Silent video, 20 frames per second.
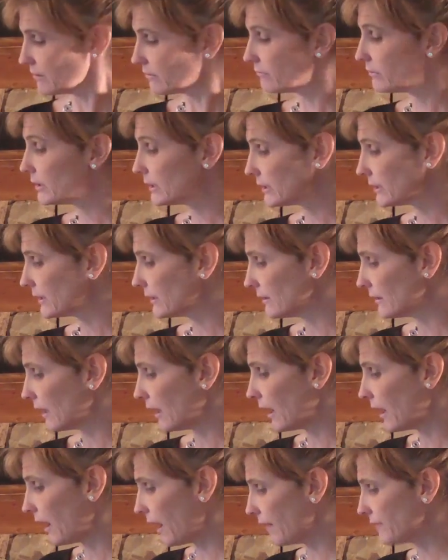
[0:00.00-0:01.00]
Really,
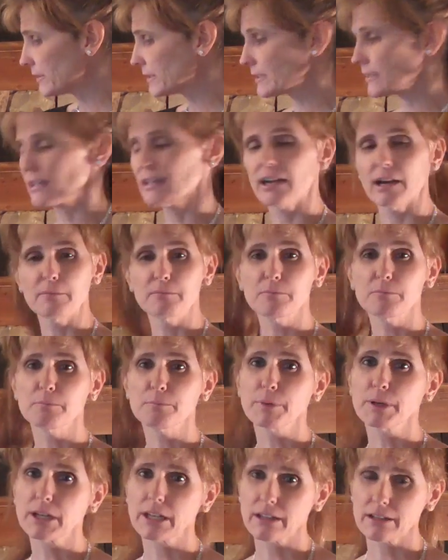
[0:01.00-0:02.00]
obviously I'm
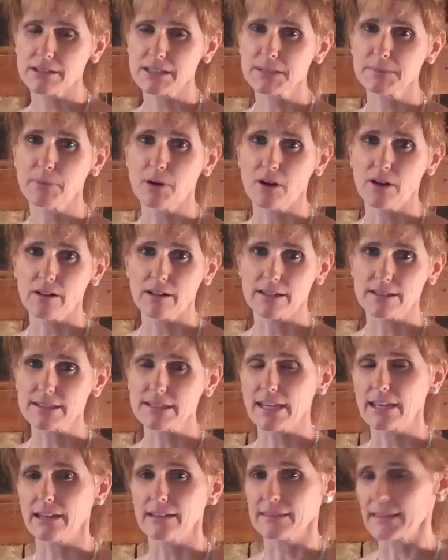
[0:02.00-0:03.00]
putting it small and
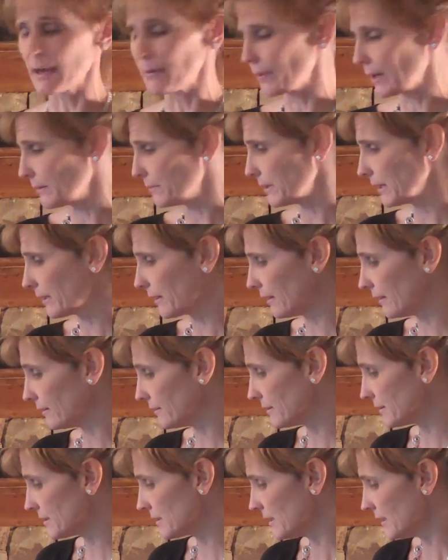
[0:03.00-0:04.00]
saying it that way
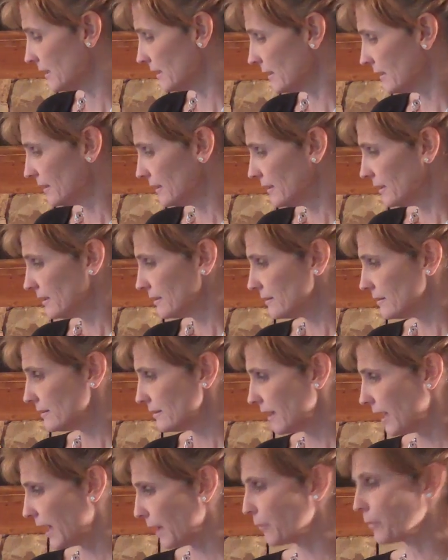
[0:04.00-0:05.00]
because
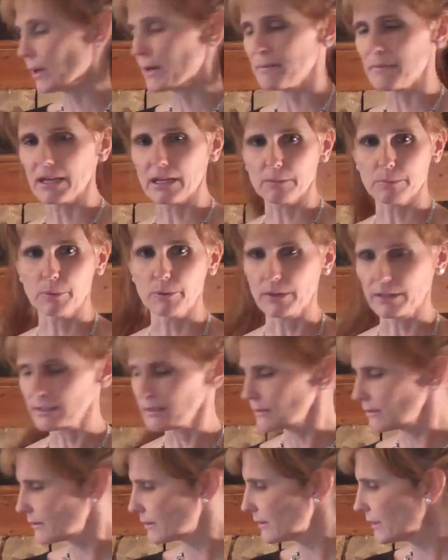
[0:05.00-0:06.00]
I want to make a
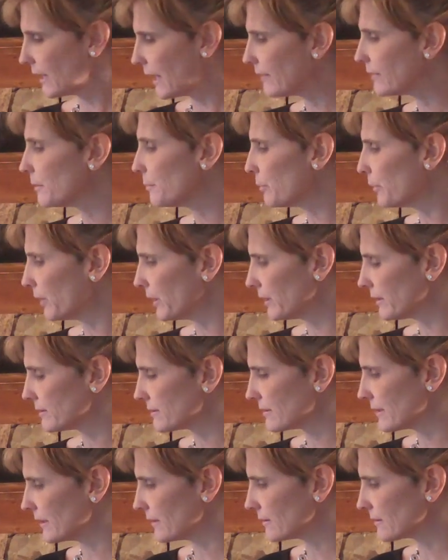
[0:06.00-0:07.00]
point. And the point
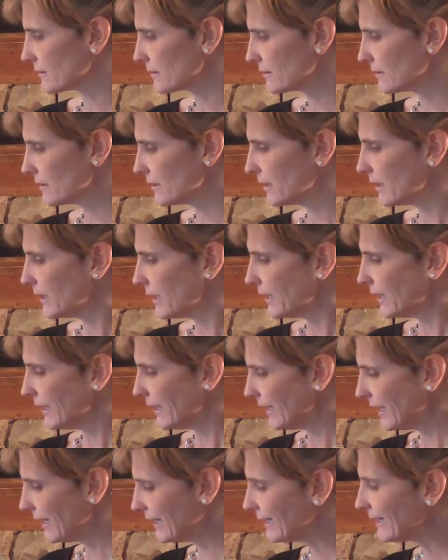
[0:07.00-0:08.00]
is this.
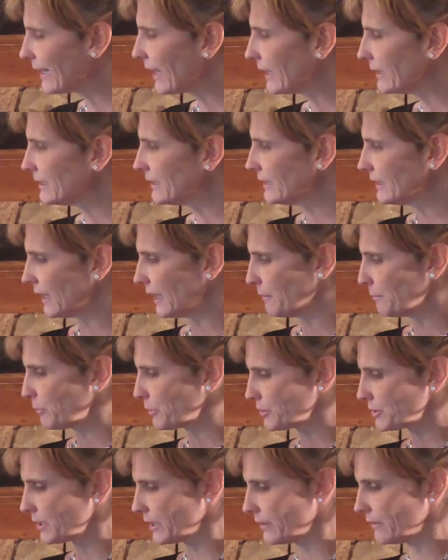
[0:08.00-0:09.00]
In
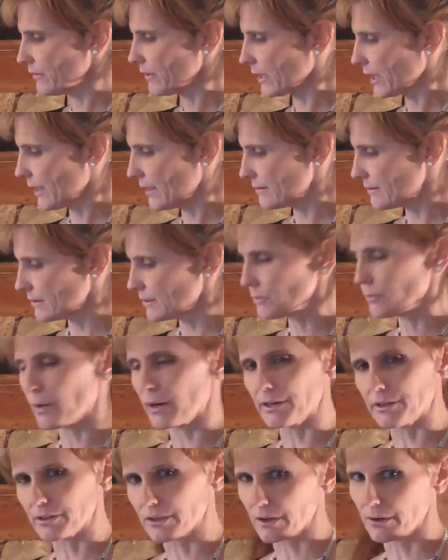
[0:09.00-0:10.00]
99% of the cases
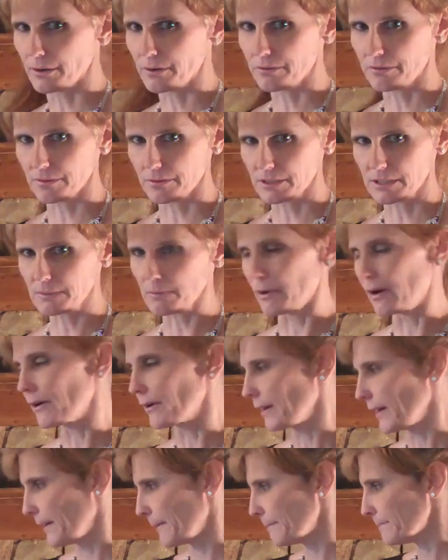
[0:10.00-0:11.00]
while you're going through this
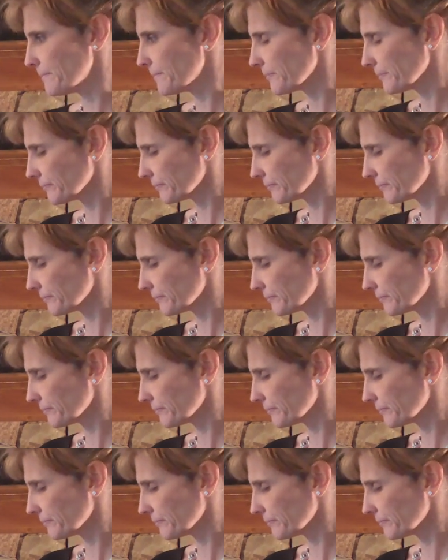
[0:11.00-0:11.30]
program,